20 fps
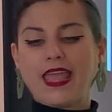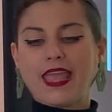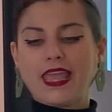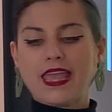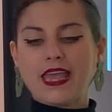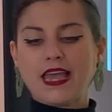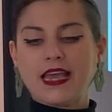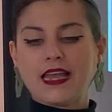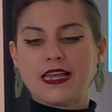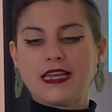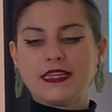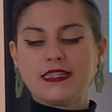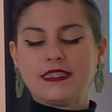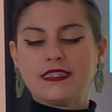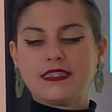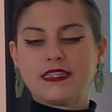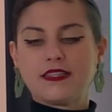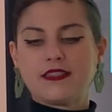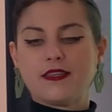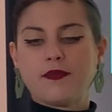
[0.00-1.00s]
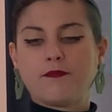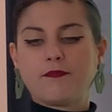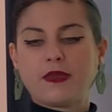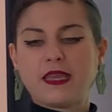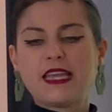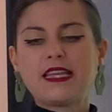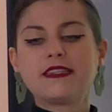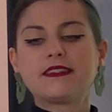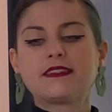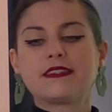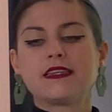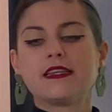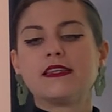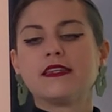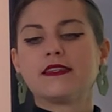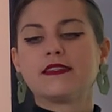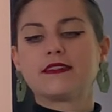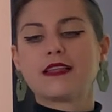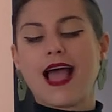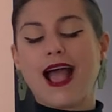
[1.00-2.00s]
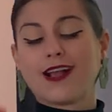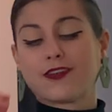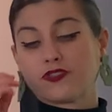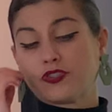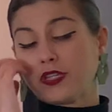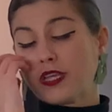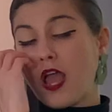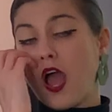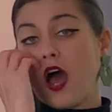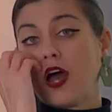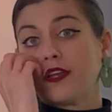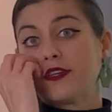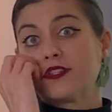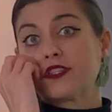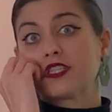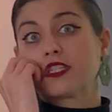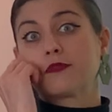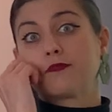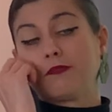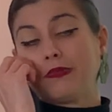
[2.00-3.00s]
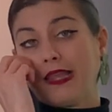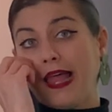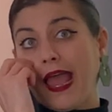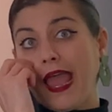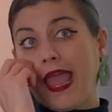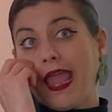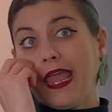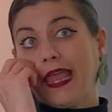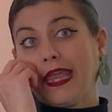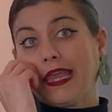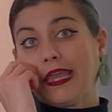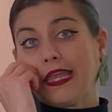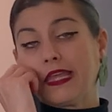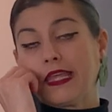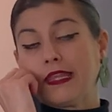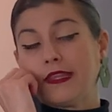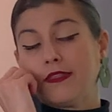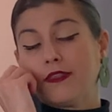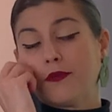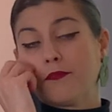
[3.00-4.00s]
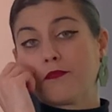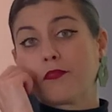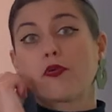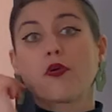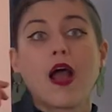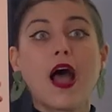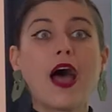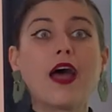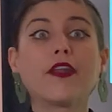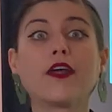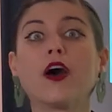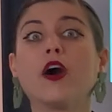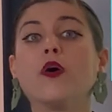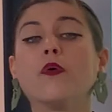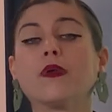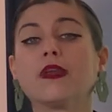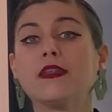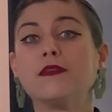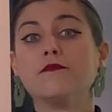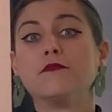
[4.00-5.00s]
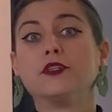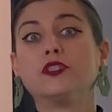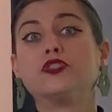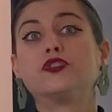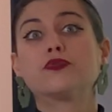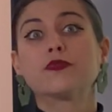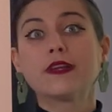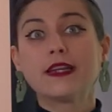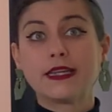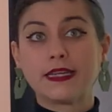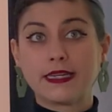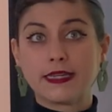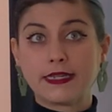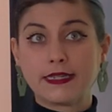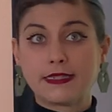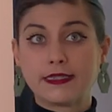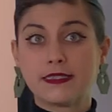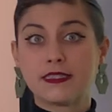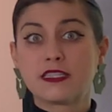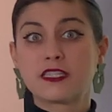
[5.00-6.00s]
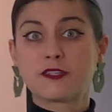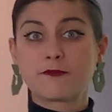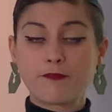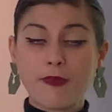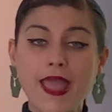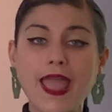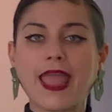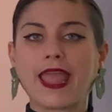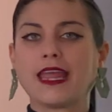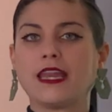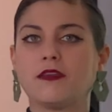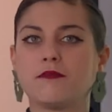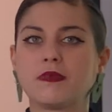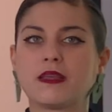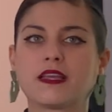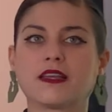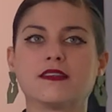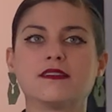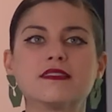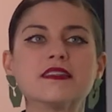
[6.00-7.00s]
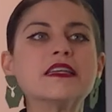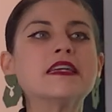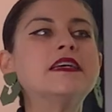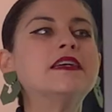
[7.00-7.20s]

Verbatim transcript: and the piece is actually on display in the Prado in Madrid in Spain because